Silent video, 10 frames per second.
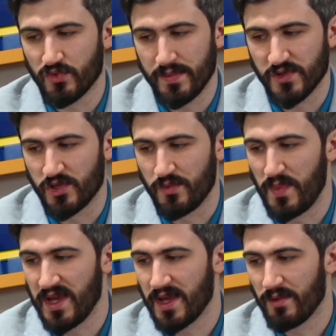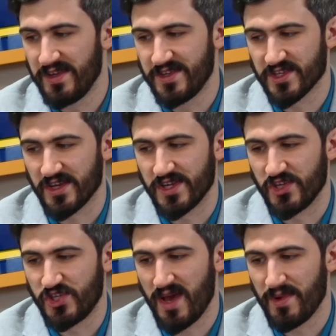scripture to make a really
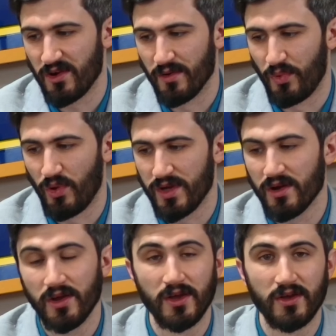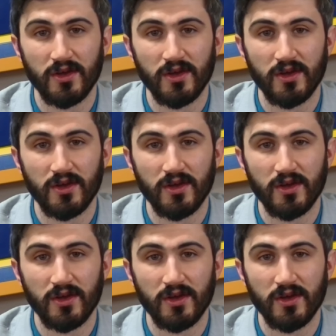disgusting jab at your employer,